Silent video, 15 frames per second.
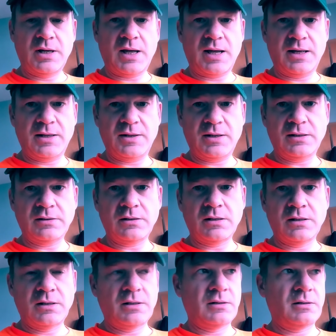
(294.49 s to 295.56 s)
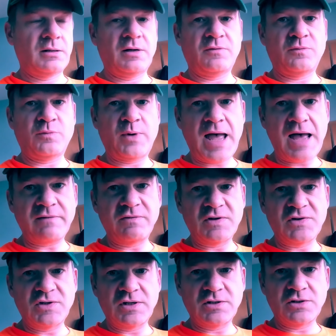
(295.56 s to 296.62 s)
And if we have
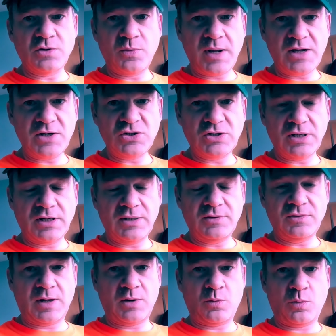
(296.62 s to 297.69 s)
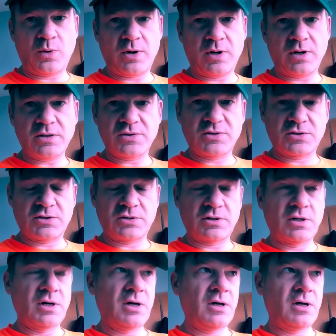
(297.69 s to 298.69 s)
this intuition that works,